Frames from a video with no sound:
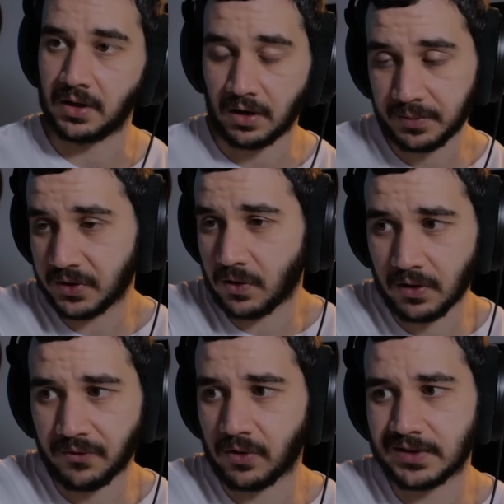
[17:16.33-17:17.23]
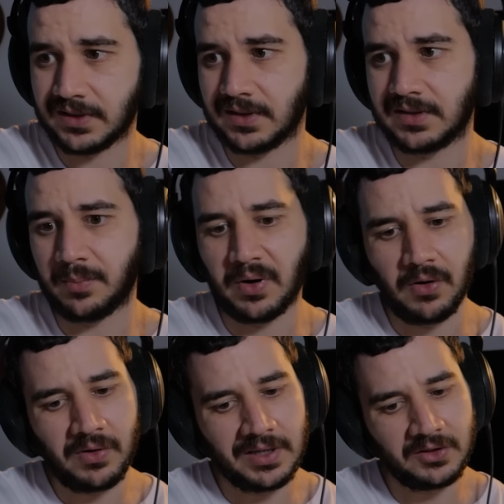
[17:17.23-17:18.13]
The harpsichord, of course, is a
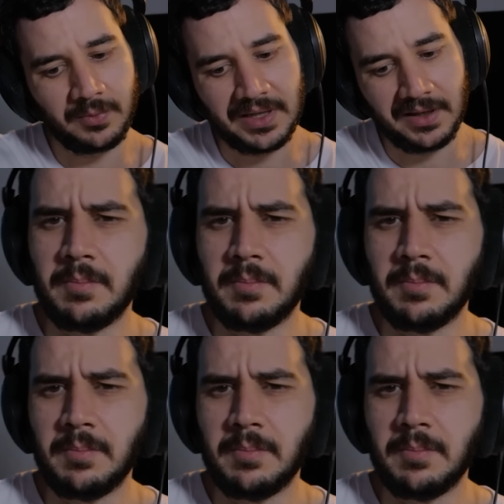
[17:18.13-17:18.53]
Baroque instrument.